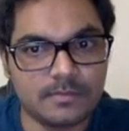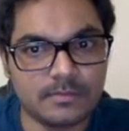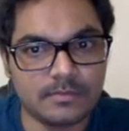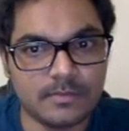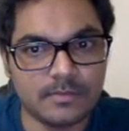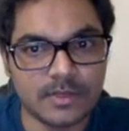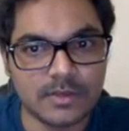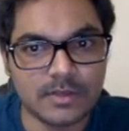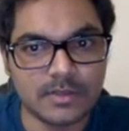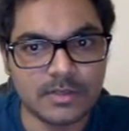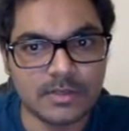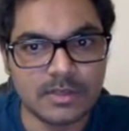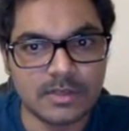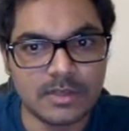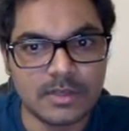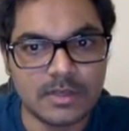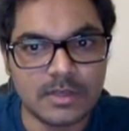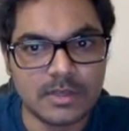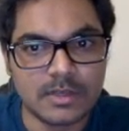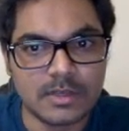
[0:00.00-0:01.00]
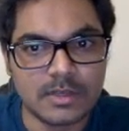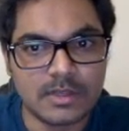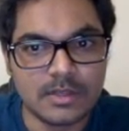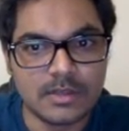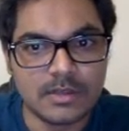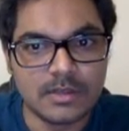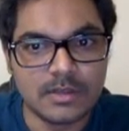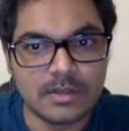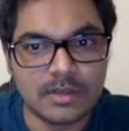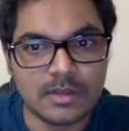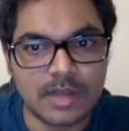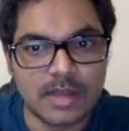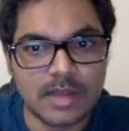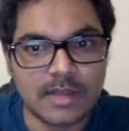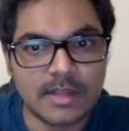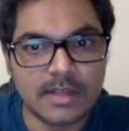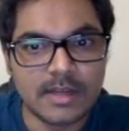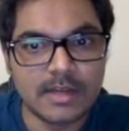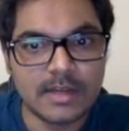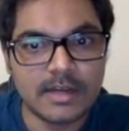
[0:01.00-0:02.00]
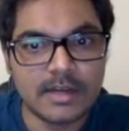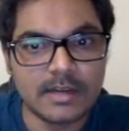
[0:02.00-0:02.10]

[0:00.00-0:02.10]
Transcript: because the target,